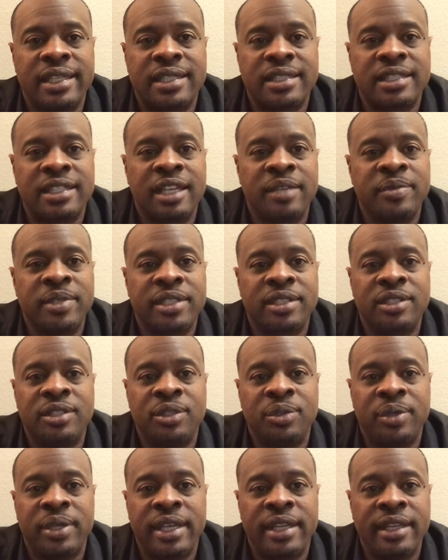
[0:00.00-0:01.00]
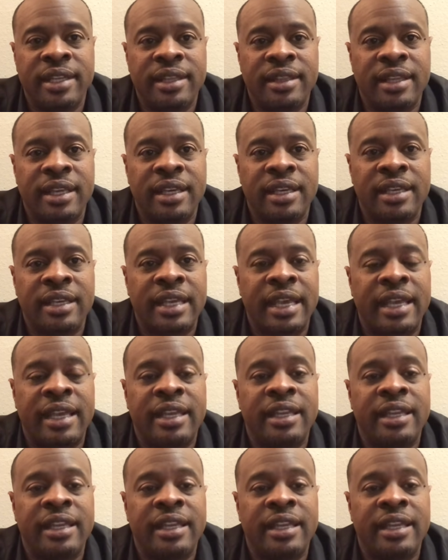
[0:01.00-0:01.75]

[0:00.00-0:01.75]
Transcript: is subject to do anything at